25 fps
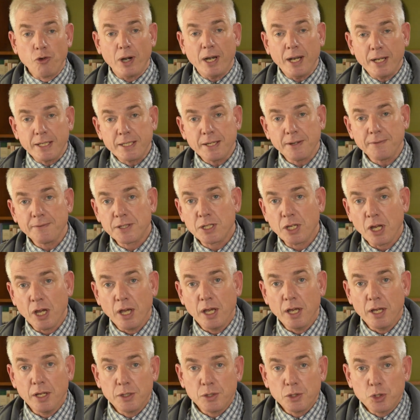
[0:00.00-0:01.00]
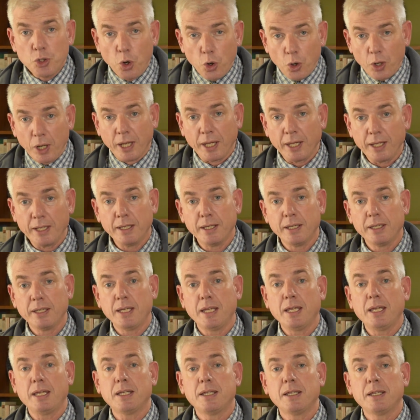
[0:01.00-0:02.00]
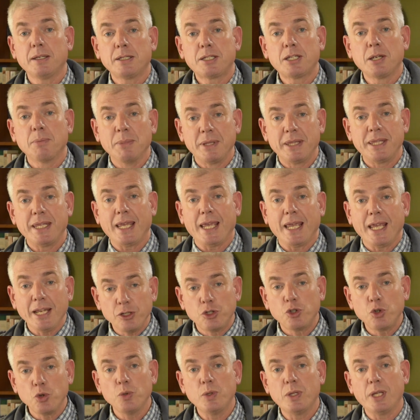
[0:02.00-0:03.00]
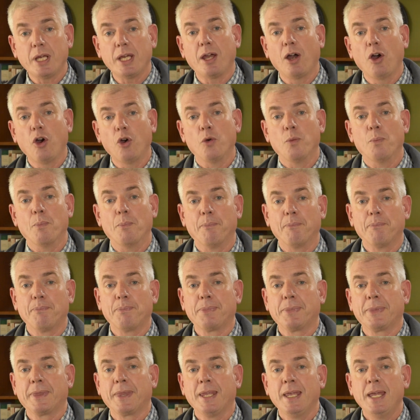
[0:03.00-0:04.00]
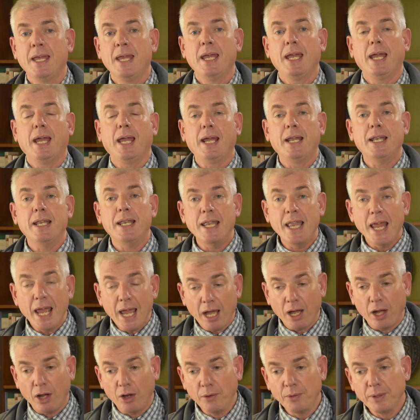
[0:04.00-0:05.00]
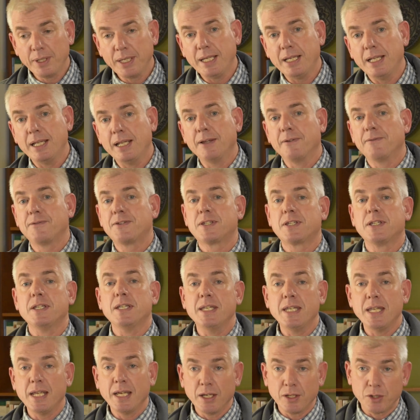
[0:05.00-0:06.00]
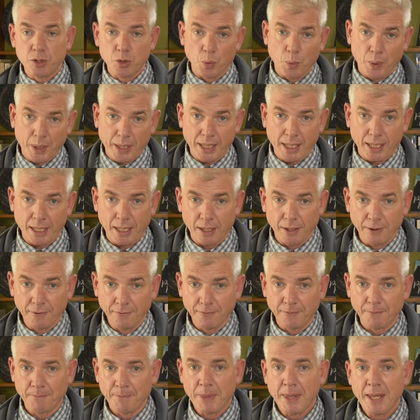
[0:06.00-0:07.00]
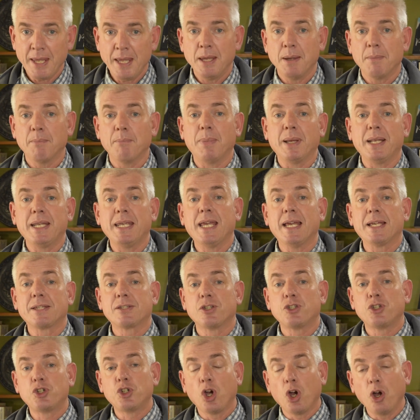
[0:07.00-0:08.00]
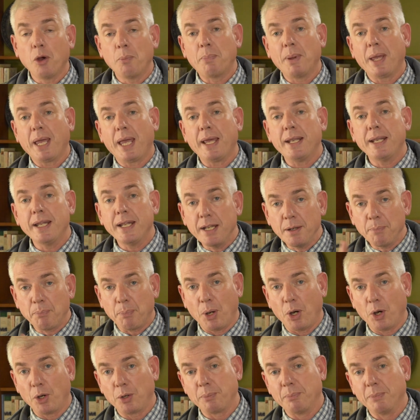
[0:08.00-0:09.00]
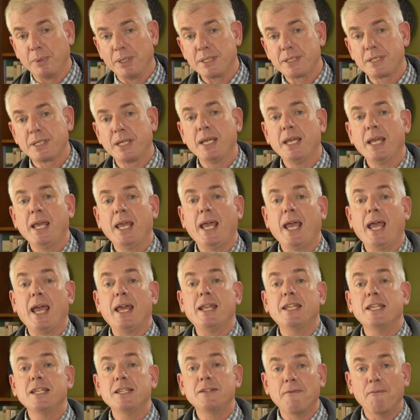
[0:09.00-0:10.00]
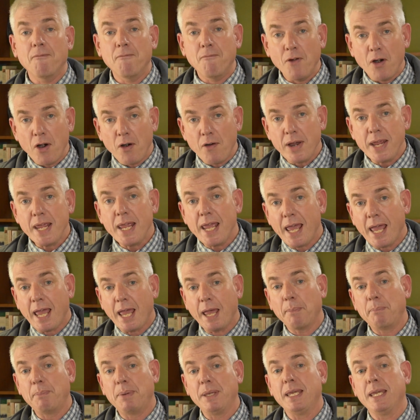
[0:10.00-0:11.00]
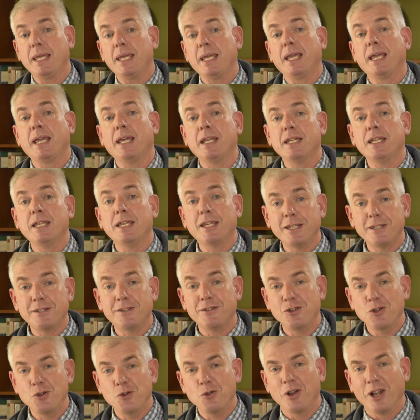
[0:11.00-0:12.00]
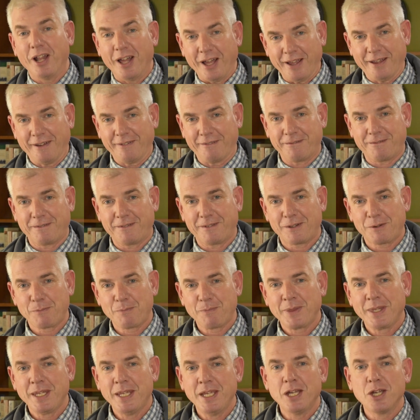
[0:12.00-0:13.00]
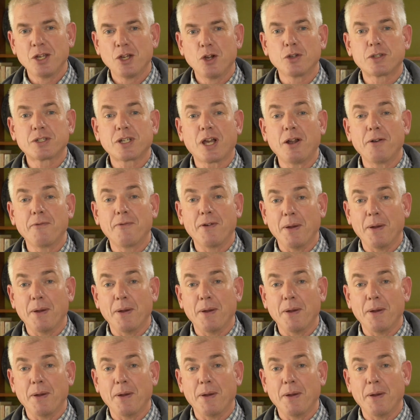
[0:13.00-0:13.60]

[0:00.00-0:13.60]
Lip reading: relatives took Timothy into their home, and now he lives near to where they live, but he has a job and an apartment, and he's very happy in his new life. It's kind